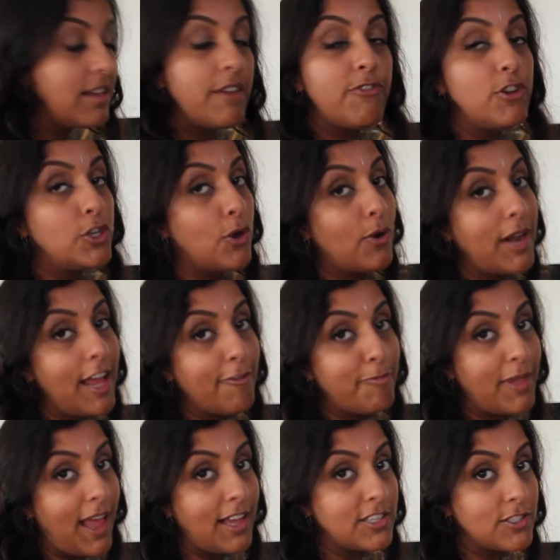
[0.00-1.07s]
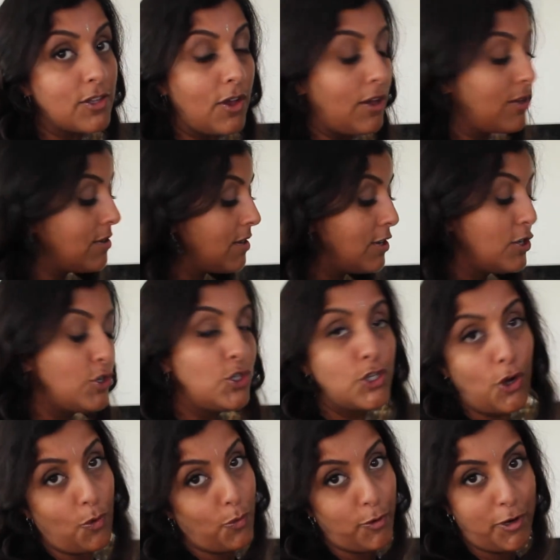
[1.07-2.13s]
if you don't have black salt,
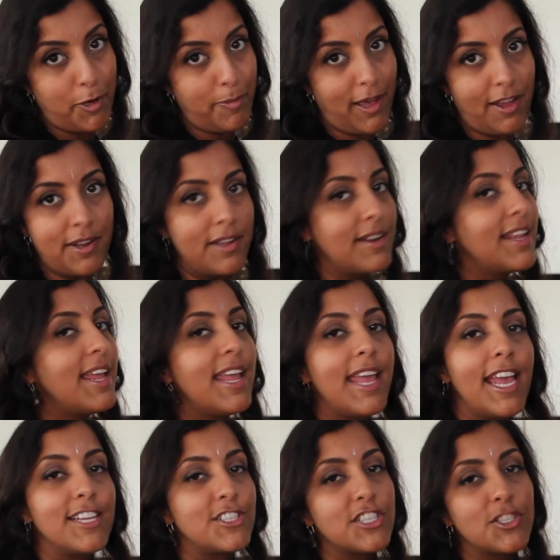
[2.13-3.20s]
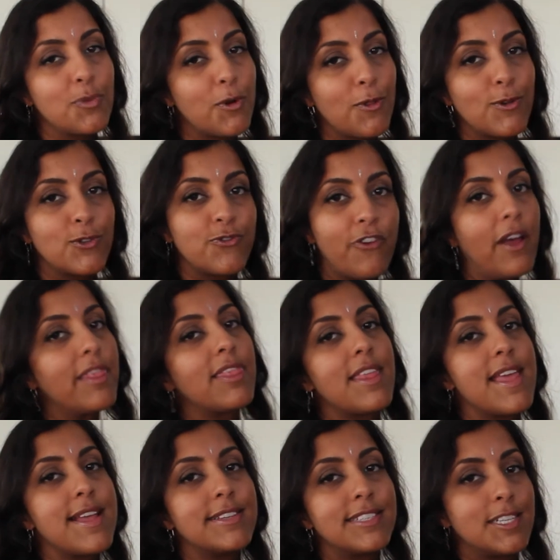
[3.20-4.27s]
don't worry about it. It's just one of those fun
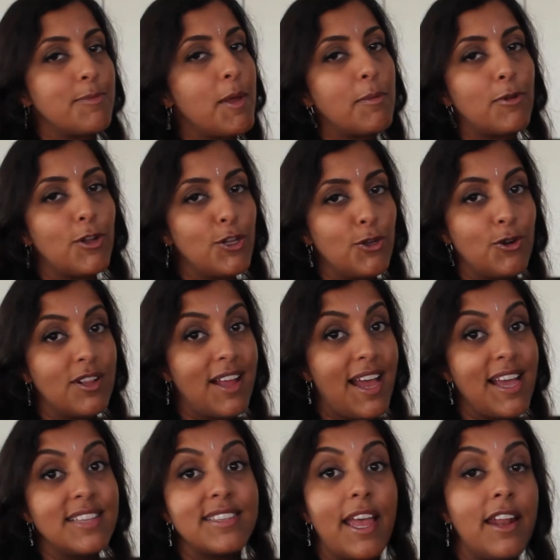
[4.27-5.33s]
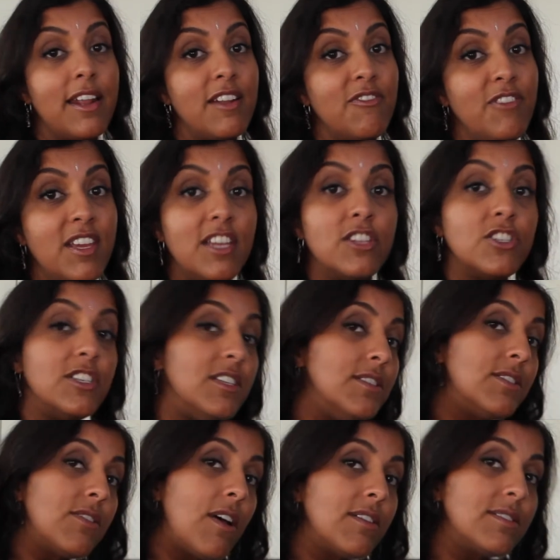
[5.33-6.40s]
things to be able to utilize, and in vegan cheese
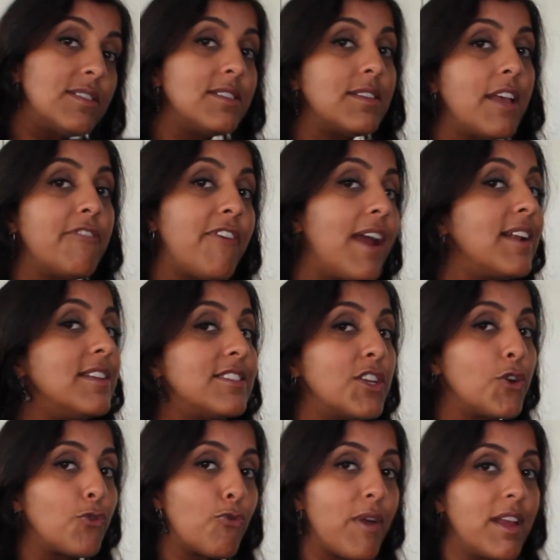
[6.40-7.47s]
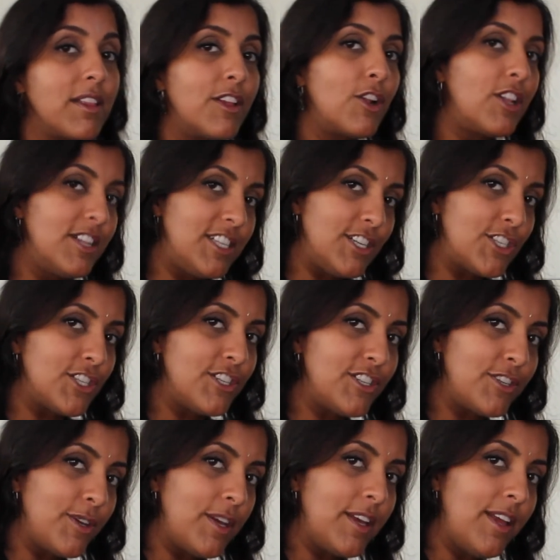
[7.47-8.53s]
sauces, I find it's a great little addition
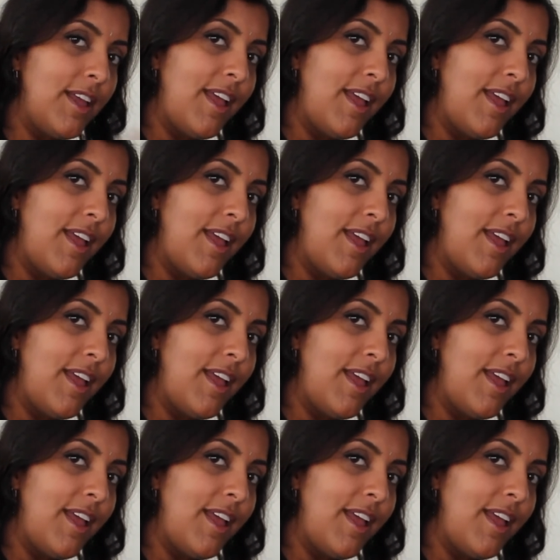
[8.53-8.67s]
to